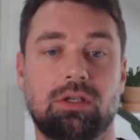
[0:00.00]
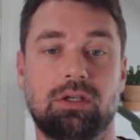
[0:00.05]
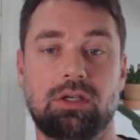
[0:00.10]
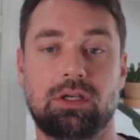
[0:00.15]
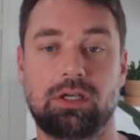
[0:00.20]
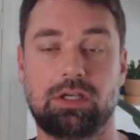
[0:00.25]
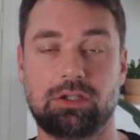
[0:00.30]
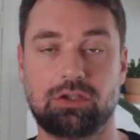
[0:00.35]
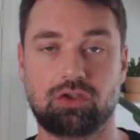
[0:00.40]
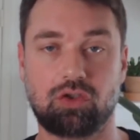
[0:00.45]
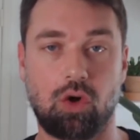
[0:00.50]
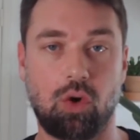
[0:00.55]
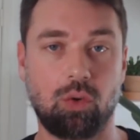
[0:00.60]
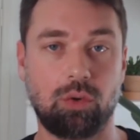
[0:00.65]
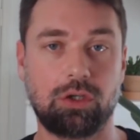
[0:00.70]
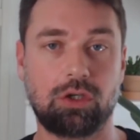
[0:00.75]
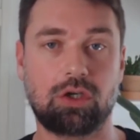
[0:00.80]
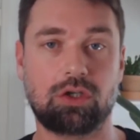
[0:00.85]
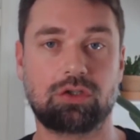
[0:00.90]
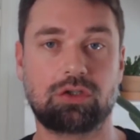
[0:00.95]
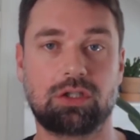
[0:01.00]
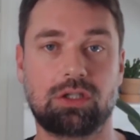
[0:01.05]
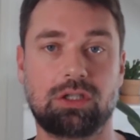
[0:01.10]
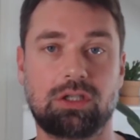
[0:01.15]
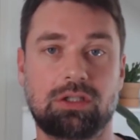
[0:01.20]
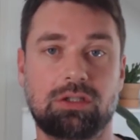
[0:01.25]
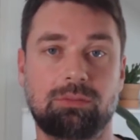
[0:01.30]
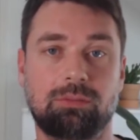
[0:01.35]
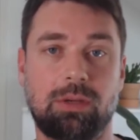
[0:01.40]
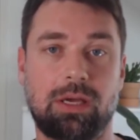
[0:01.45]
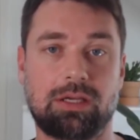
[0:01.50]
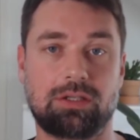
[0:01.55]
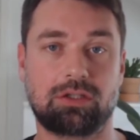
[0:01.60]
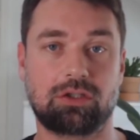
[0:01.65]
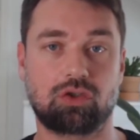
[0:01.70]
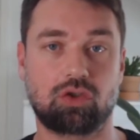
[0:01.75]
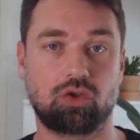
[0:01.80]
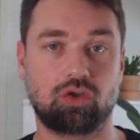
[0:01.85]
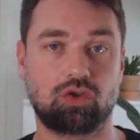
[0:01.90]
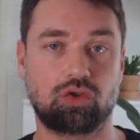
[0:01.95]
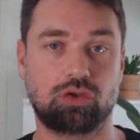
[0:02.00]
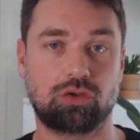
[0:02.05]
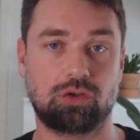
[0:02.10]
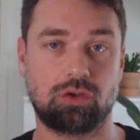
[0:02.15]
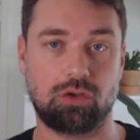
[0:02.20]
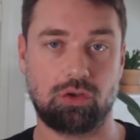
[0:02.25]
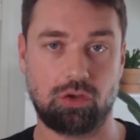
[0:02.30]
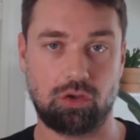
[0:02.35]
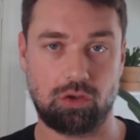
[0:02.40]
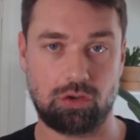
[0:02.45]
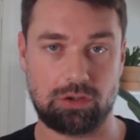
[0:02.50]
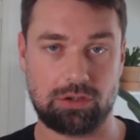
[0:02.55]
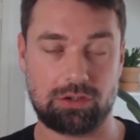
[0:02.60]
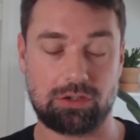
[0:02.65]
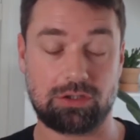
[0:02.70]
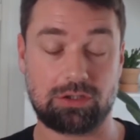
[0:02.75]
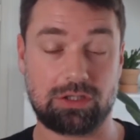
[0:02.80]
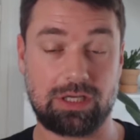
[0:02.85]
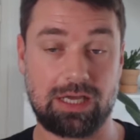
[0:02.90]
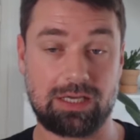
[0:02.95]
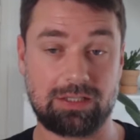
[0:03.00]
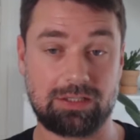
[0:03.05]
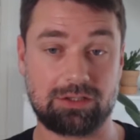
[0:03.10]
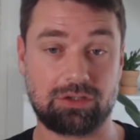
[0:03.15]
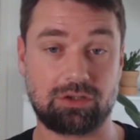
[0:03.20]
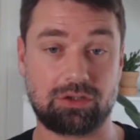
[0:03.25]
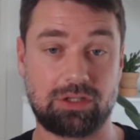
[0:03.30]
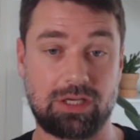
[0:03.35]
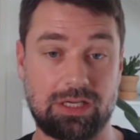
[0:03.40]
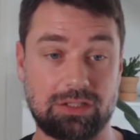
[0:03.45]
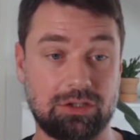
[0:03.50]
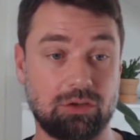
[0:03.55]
It's only considered as it